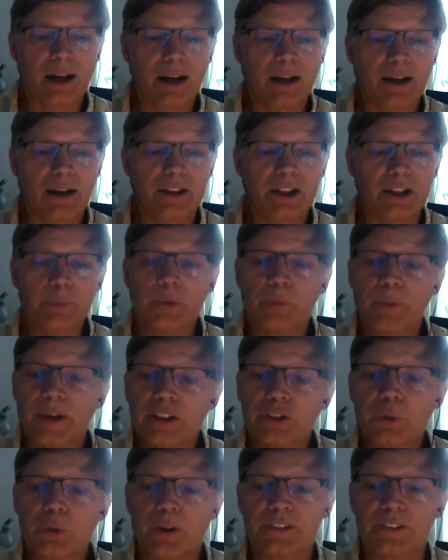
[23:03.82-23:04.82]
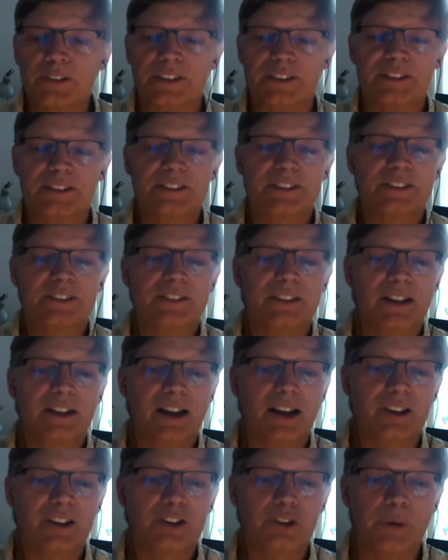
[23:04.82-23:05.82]
human resources
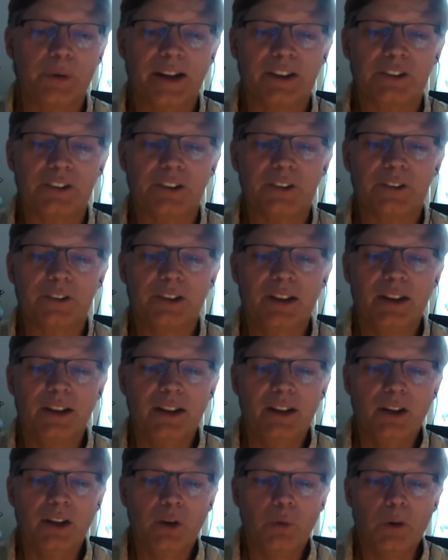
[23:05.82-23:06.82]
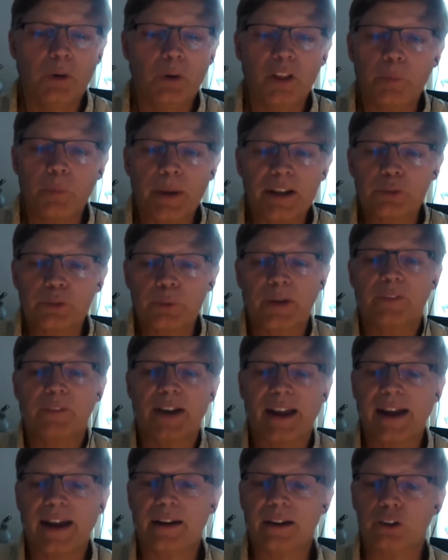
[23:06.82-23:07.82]
director, one of the best we ever
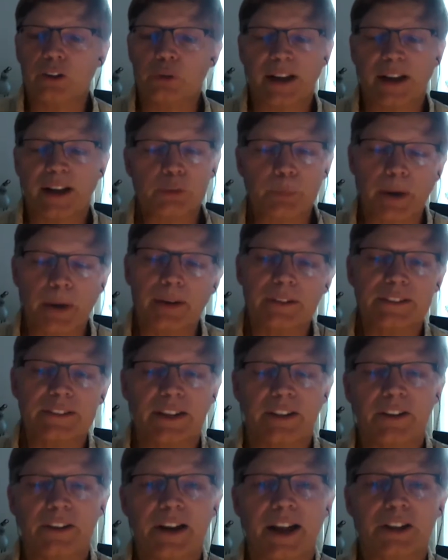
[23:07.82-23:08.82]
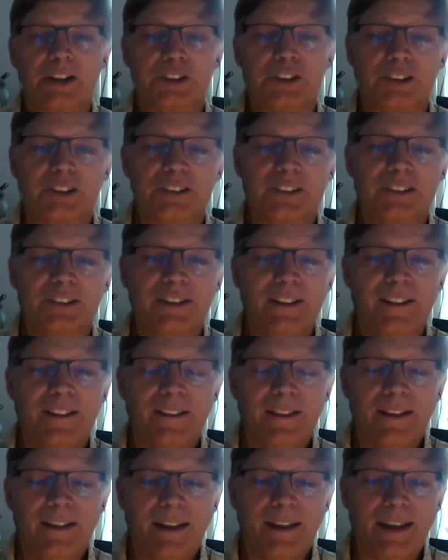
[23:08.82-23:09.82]
had at Transparency International.
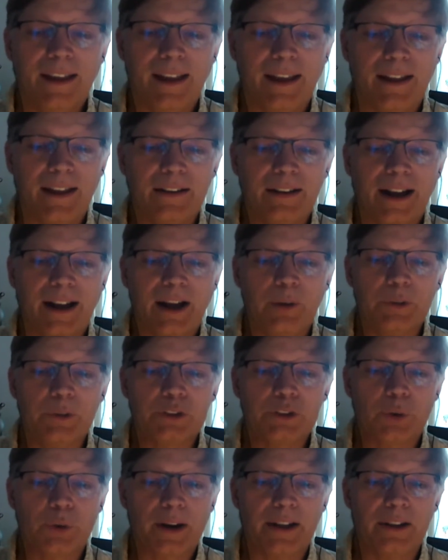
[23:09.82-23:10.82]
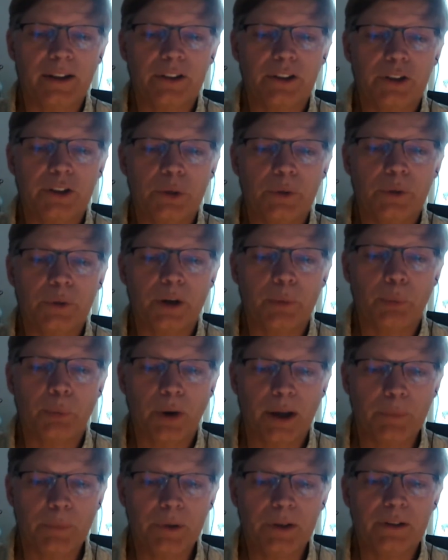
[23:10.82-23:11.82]
And I was trying to do an
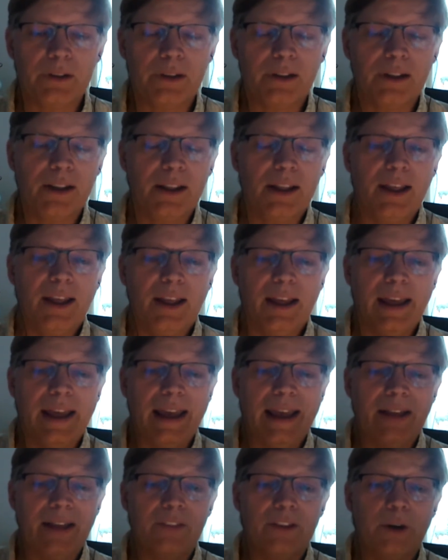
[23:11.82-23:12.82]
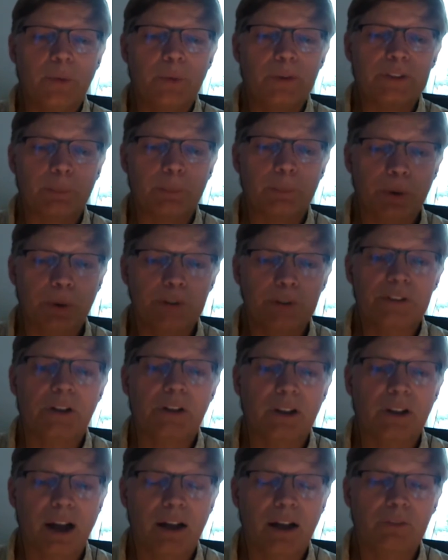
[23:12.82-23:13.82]
appointment, and there was a personal
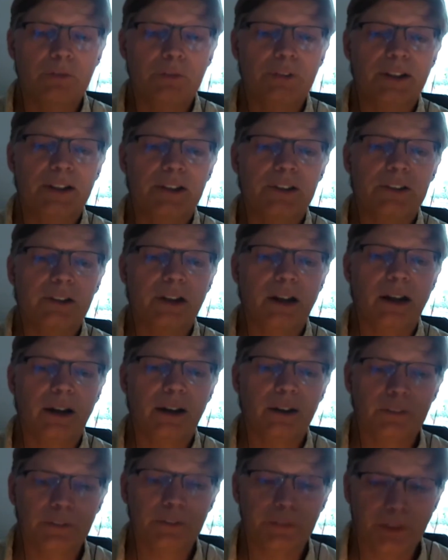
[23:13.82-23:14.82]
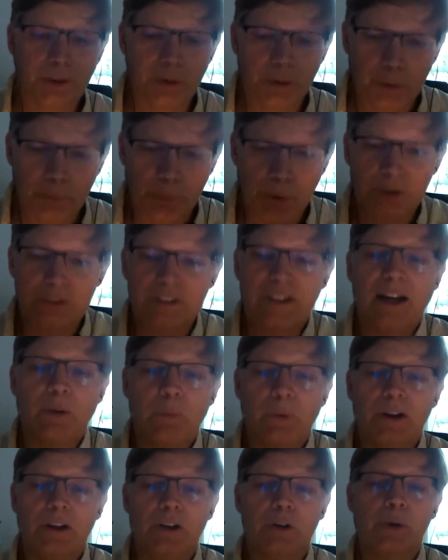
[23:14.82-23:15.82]
conflict of the person I
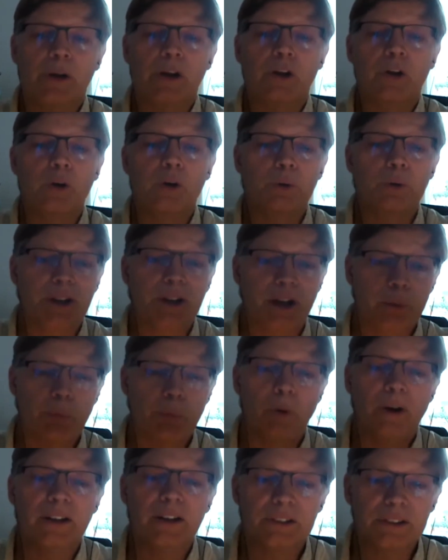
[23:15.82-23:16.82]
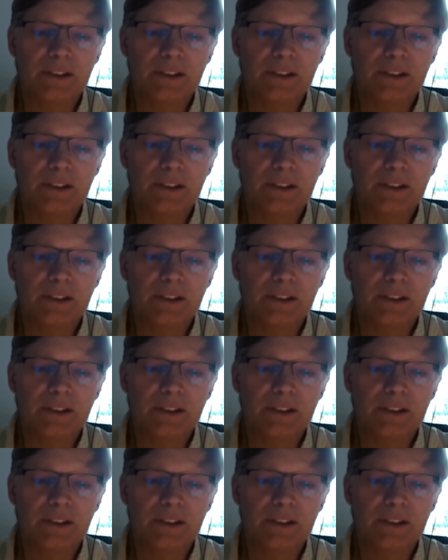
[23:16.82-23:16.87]
wanted to recruit and appoint.